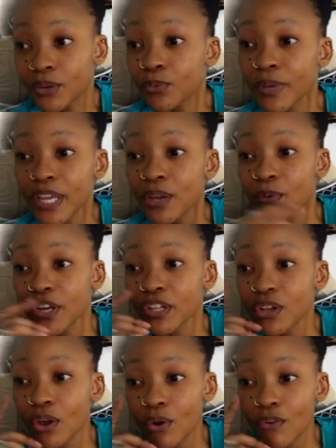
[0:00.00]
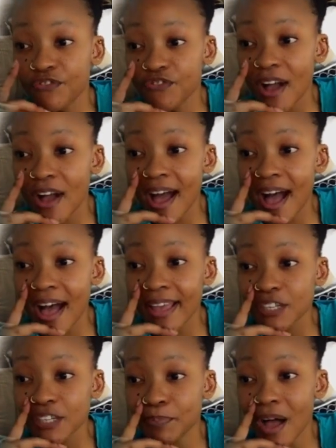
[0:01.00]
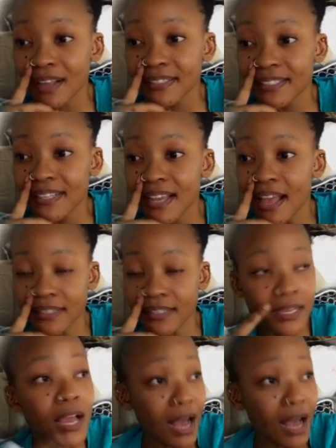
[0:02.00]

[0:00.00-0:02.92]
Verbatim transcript: We will go find pastors.